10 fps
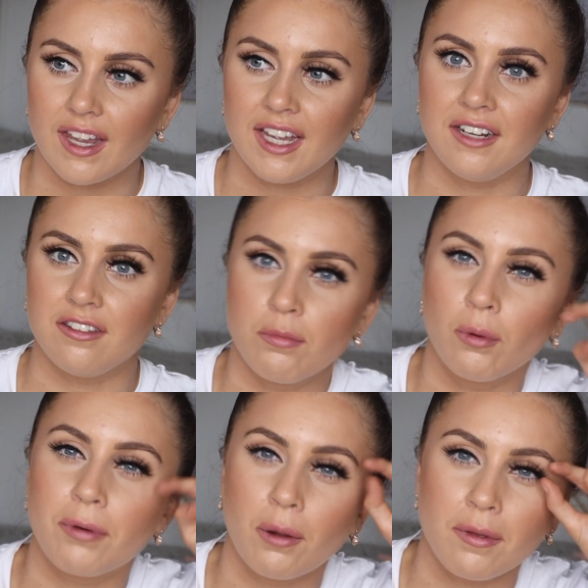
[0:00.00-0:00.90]
it is
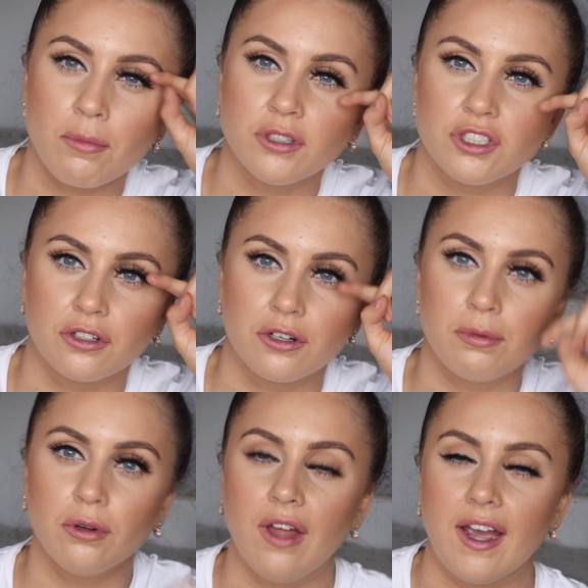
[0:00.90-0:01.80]
probably more
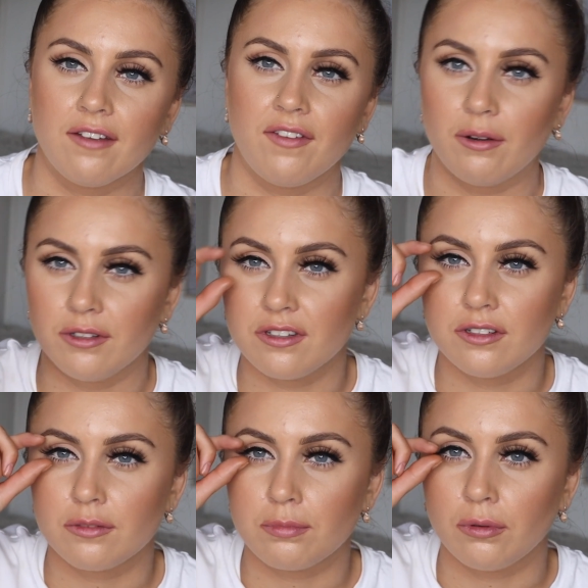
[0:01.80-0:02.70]
durable. Like if I was to
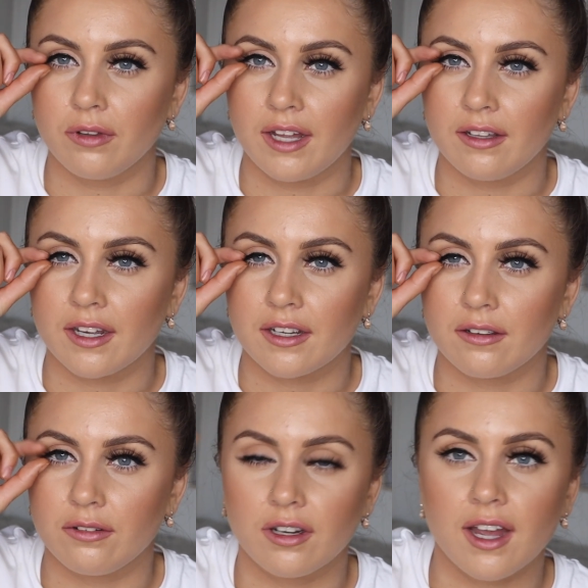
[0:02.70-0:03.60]
just pull that, like
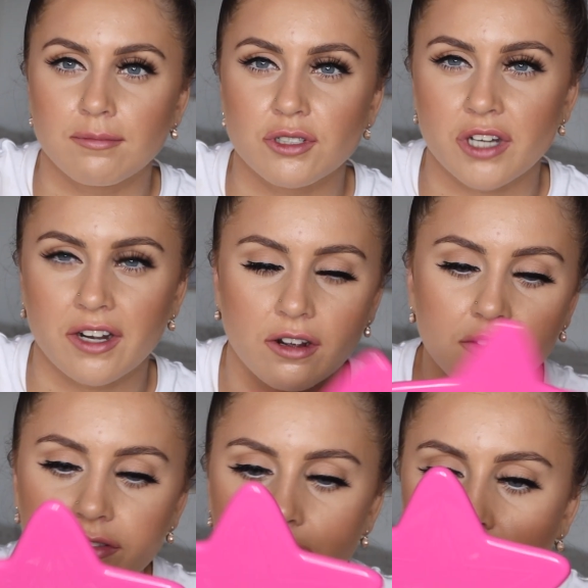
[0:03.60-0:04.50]
it'd come straight
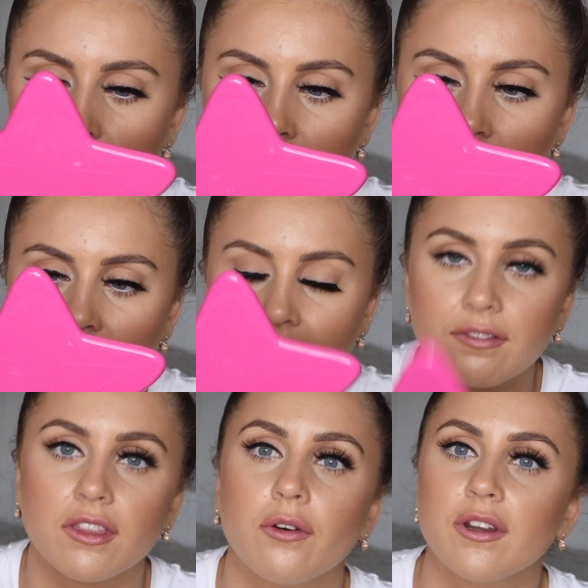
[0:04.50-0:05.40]
off,
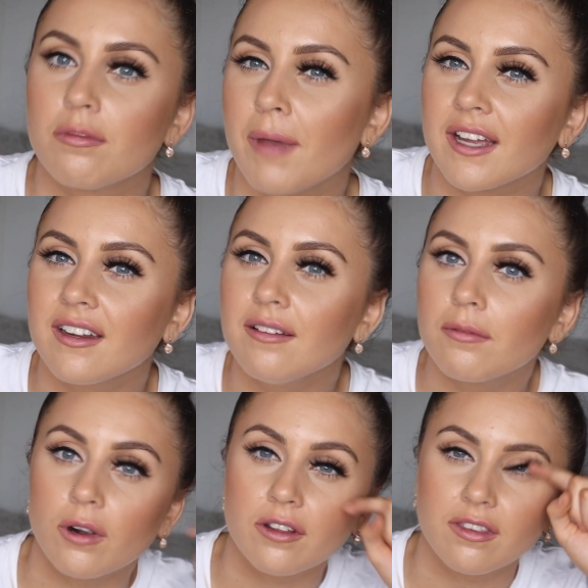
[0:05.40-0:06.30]
even though it is magnet,
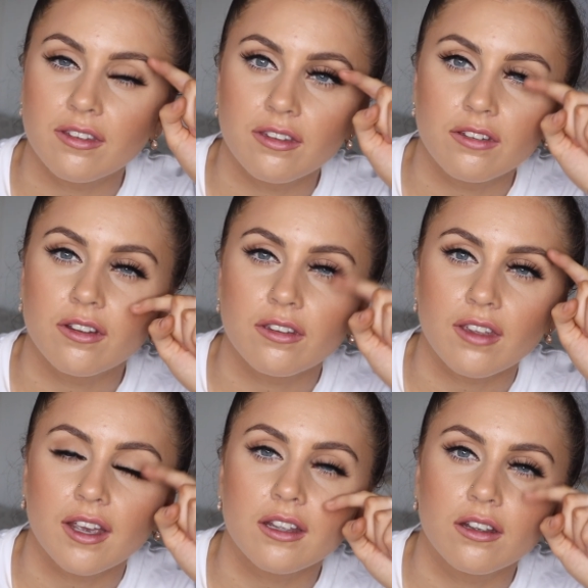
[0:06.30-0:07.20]
whereas this is just
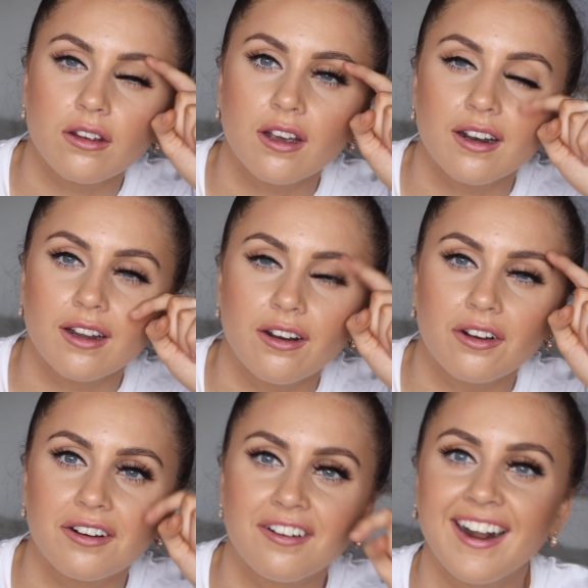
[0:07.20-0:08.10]
like you kind of
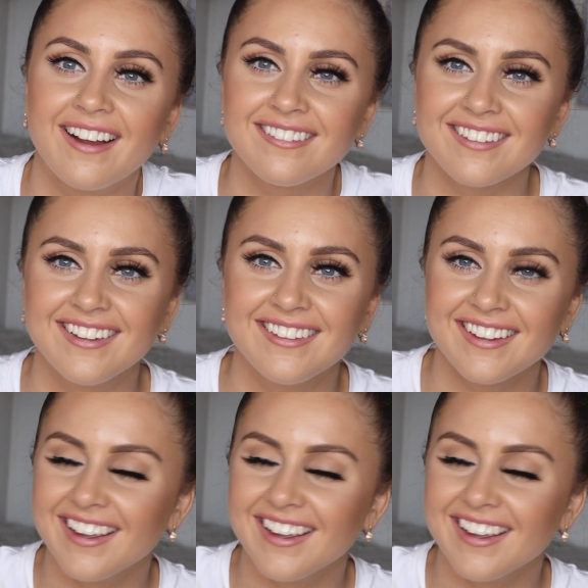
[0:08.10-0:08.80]
knock it around and